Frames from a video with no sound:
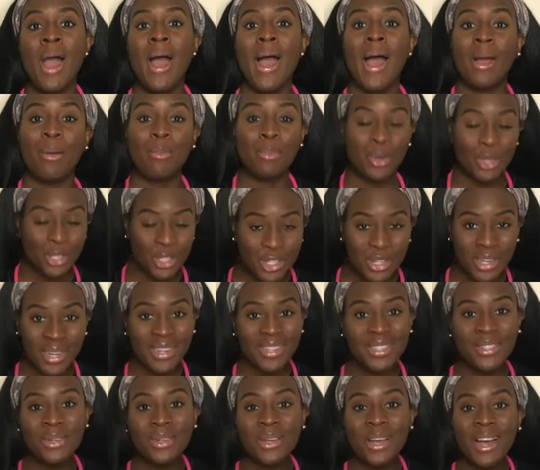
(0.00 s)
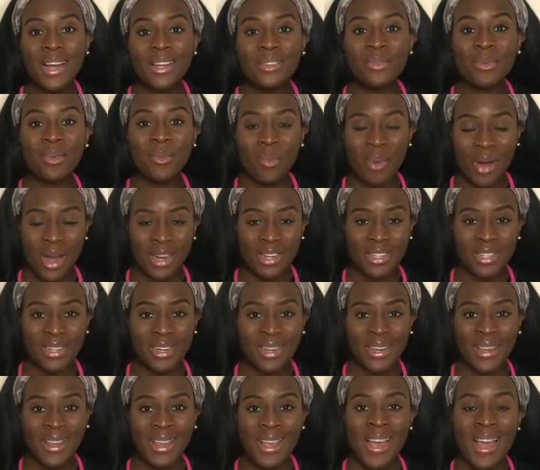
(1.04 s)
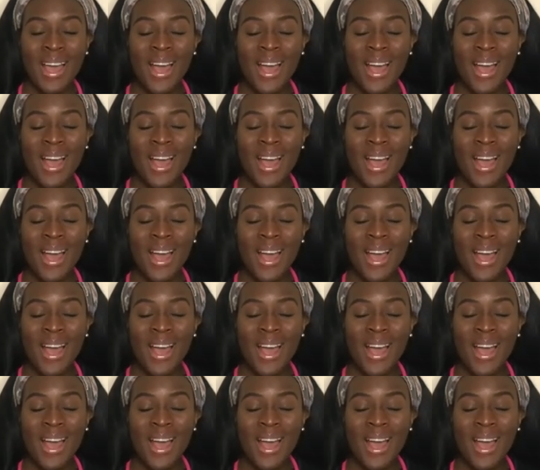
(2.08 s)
I appreciate you guys for watching.